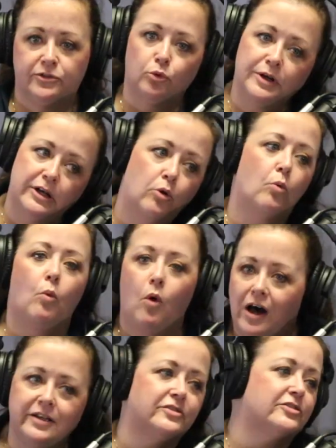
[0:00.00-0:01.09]
So we don't
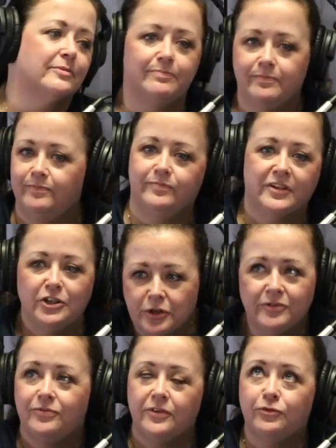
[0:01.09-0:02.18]
want to, it's